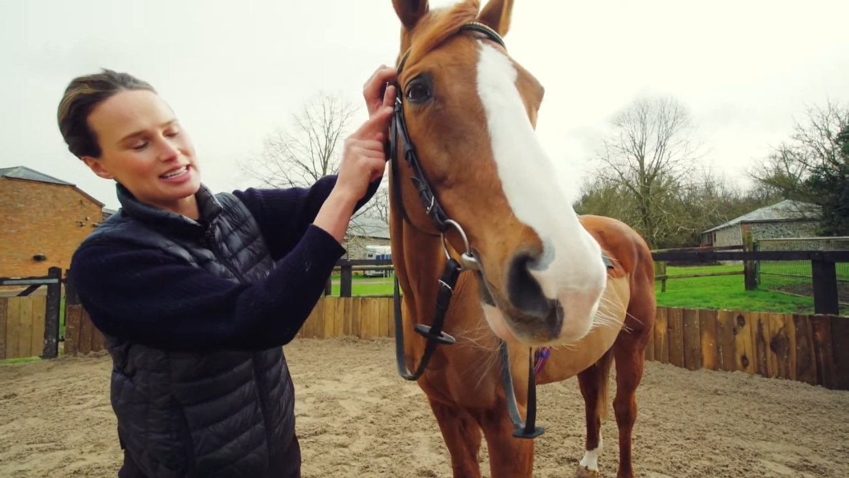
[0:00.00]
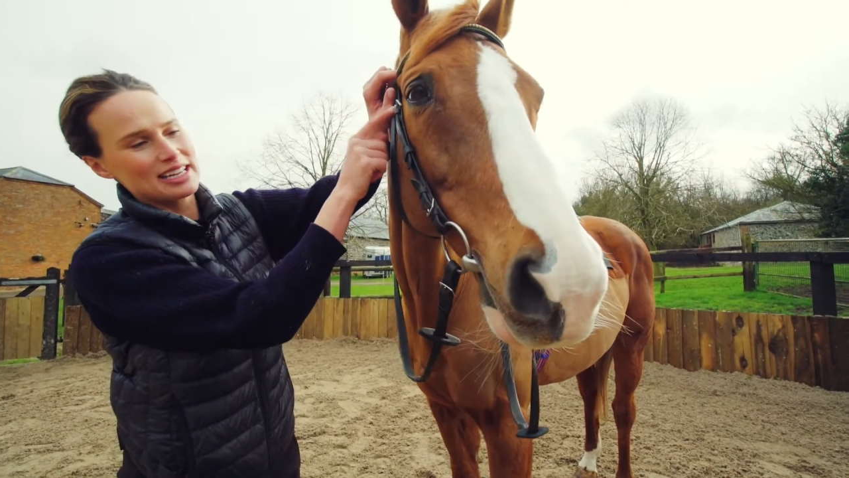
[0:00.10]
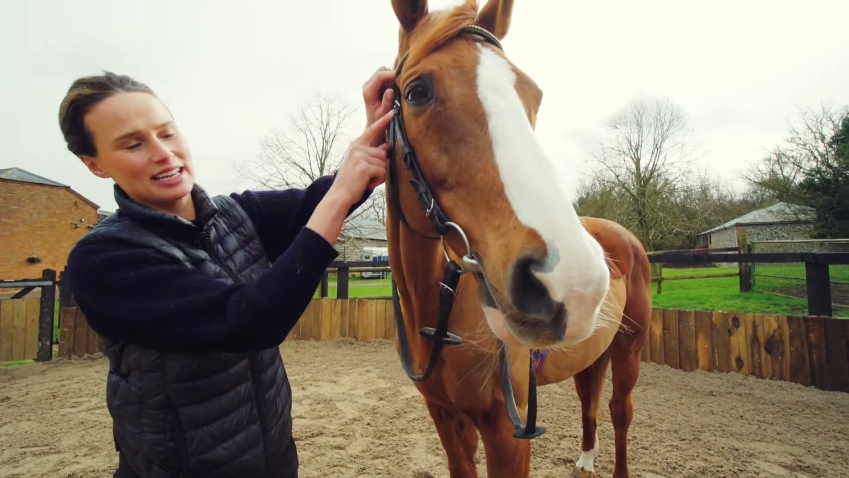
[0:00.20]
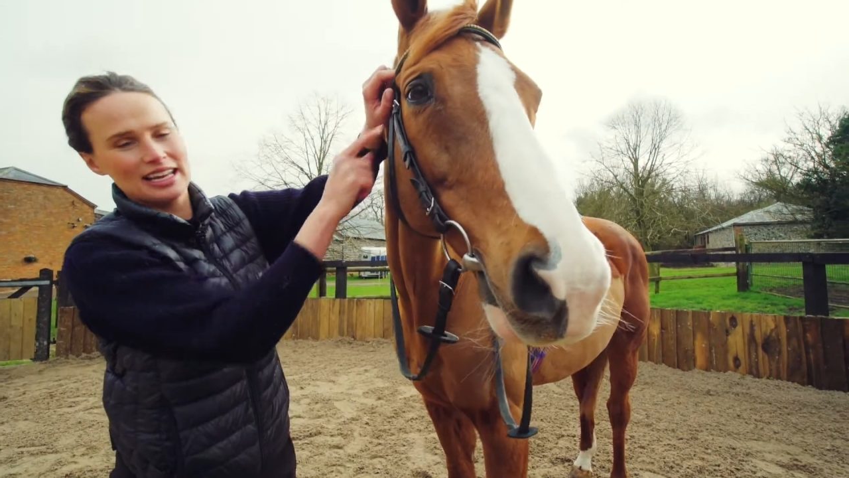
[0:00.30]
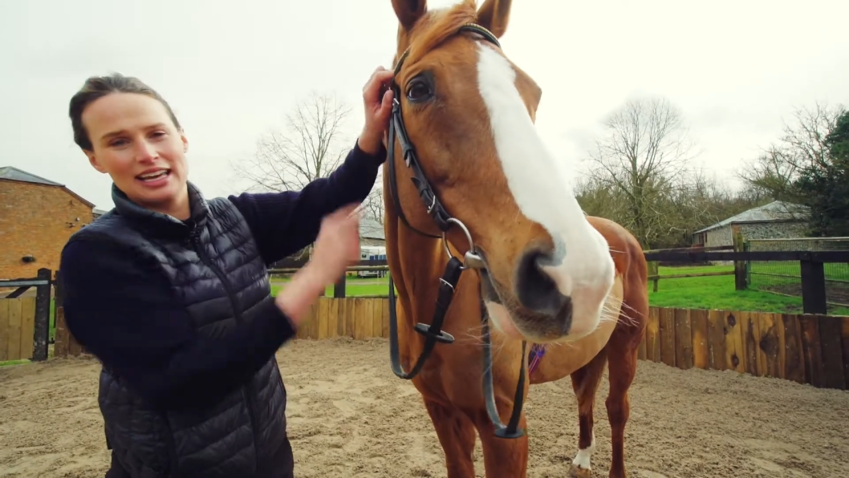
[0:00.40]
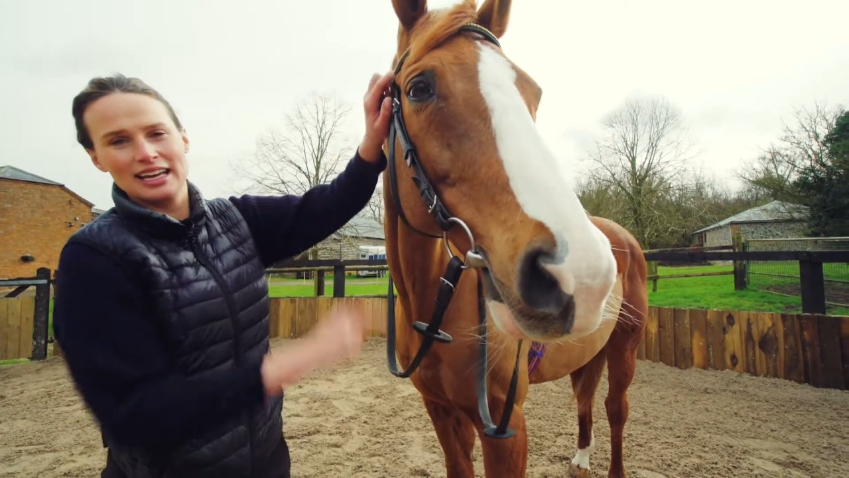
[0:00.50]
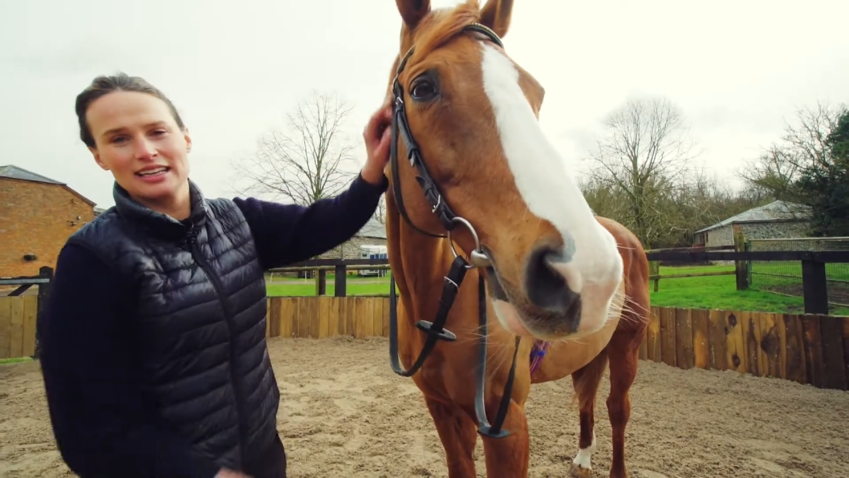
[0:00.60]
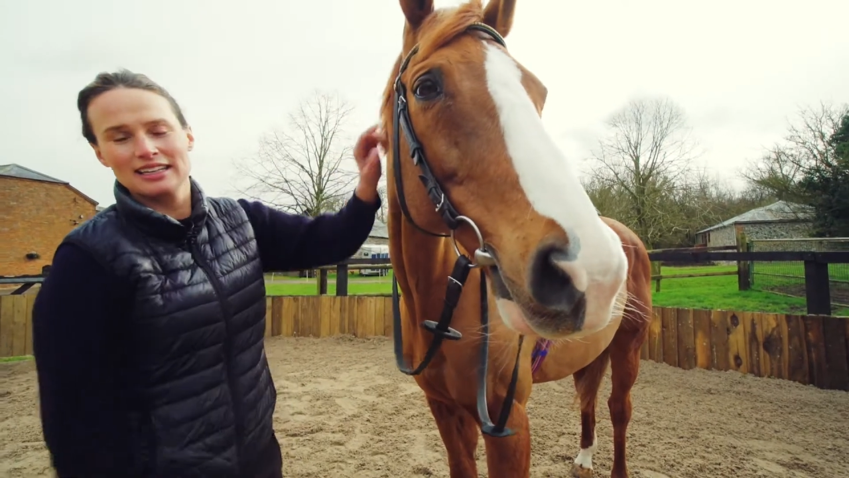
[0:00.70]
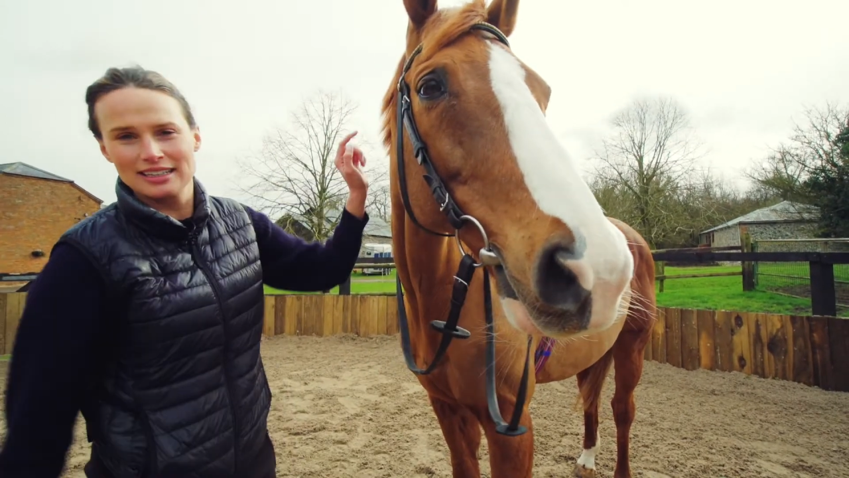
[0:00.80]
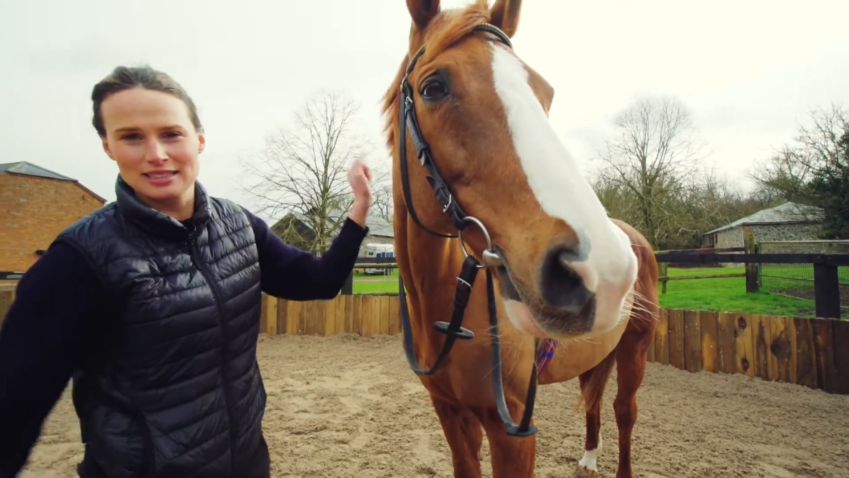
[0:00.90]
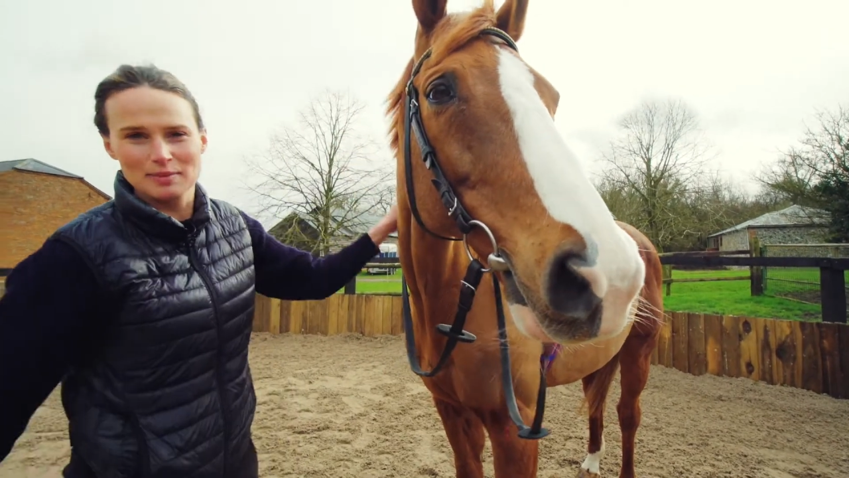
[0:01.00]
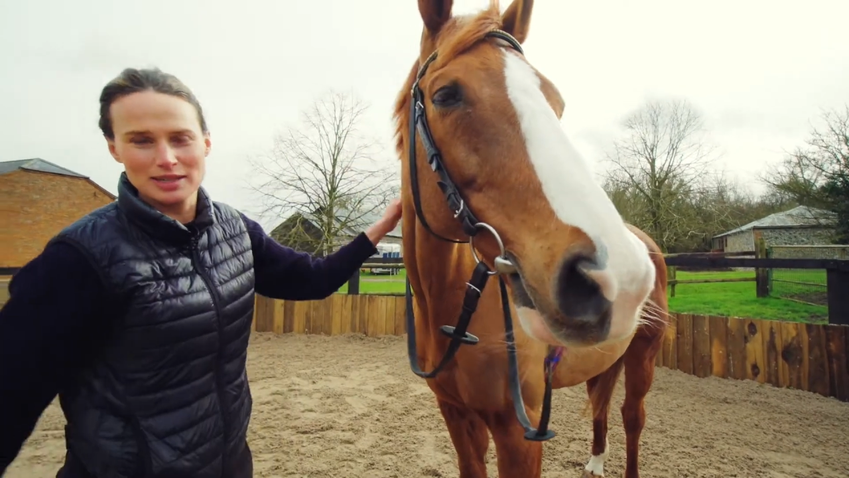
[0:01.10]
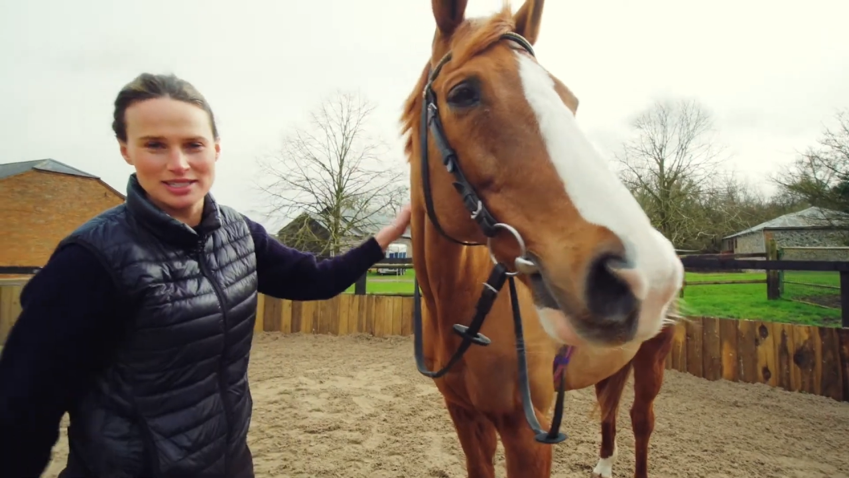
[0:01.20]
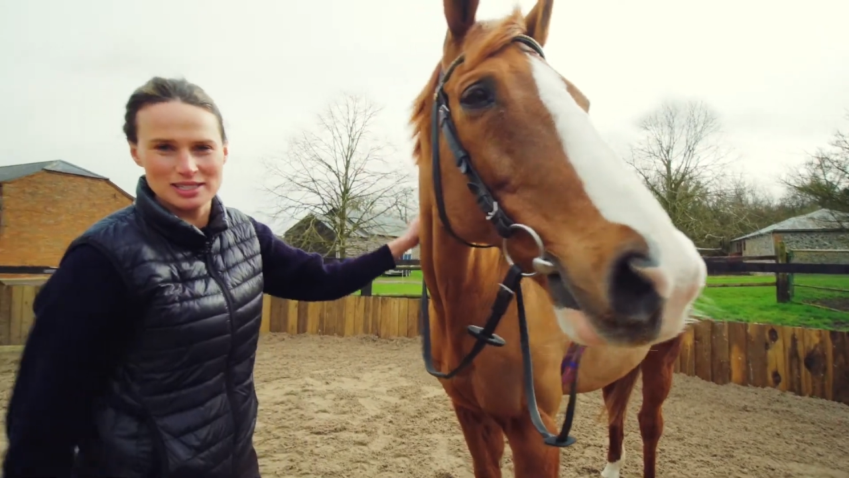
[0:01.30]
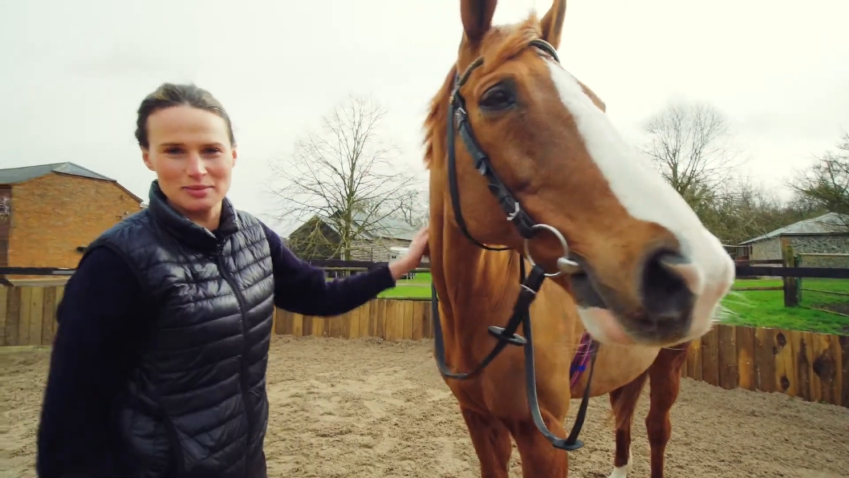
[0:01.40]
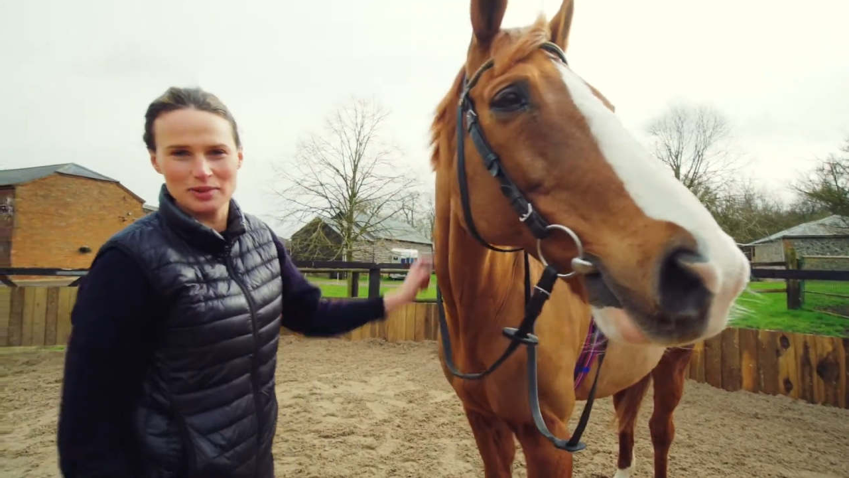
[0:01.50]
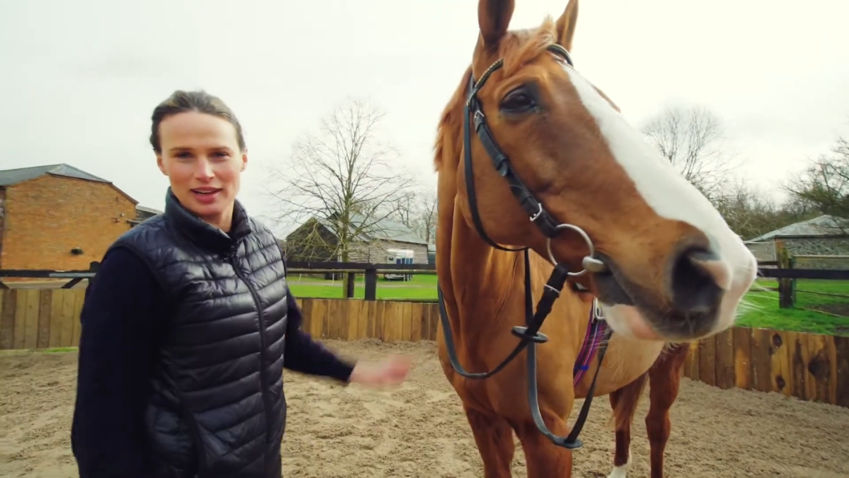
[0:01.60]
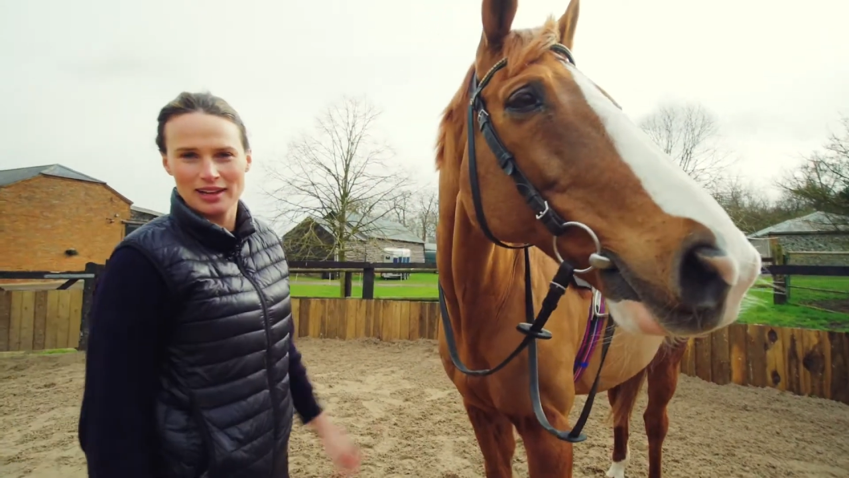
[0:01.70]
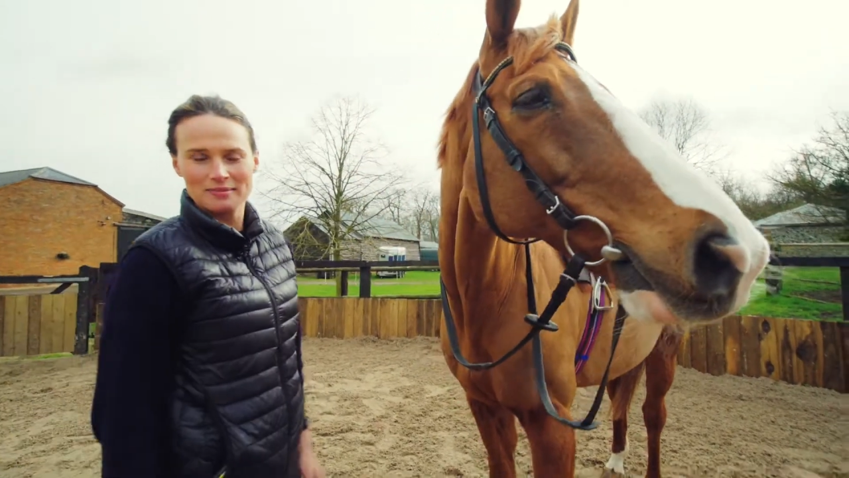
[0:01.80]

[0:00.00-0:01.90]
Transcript: in here as much as the body.